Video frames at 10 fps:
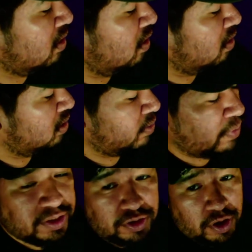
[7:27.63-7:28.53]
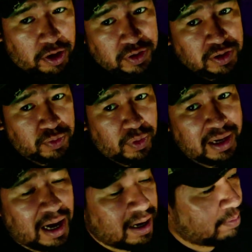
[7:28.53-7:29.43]
on the Razer Tartarus when
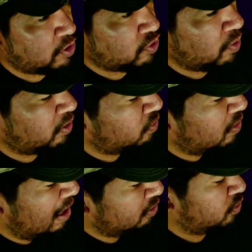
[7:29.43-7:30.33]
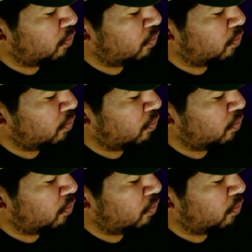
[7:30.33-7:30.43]
I'm showing you how to